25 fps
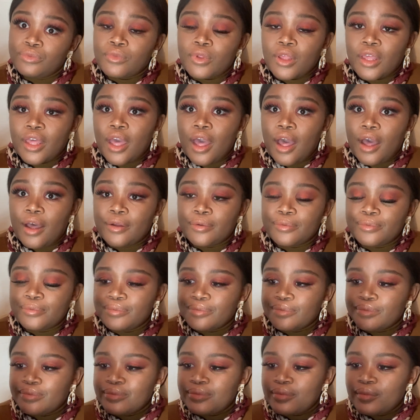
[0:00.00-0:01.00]
yeah,
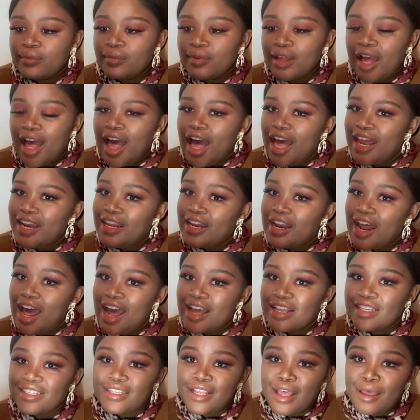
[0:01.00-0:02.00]
need
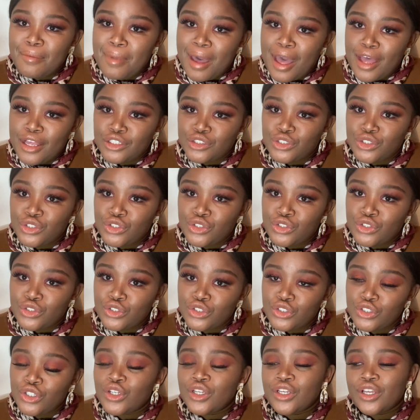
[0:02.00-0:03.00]
I say much?
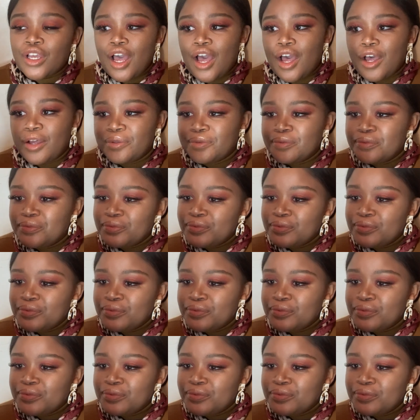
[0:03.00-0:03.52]
Yeah.